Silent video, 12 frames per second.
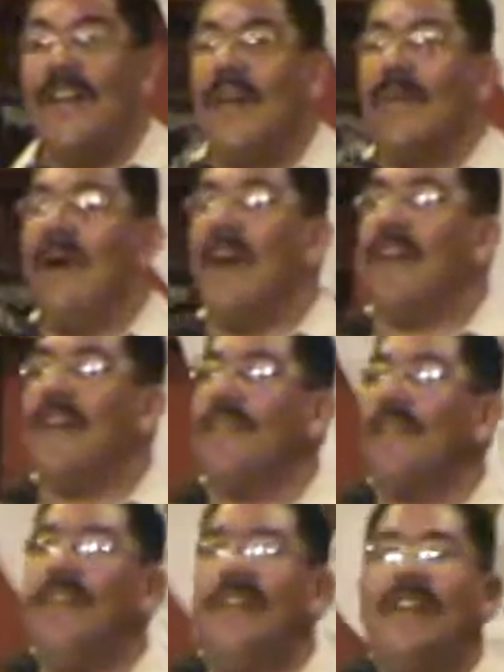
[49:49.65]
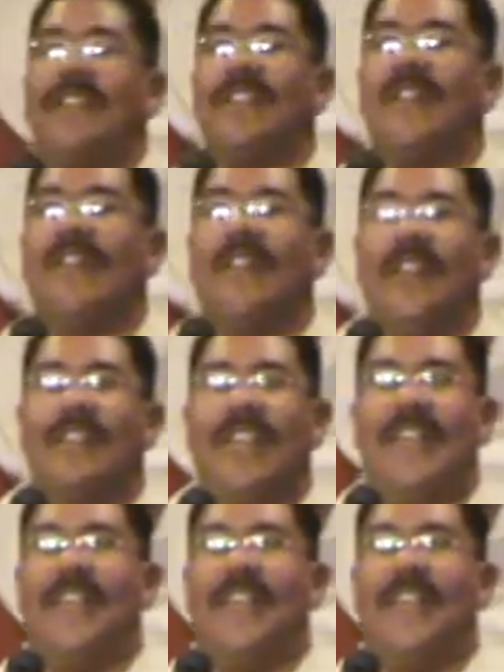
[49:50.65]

about a few years ago that said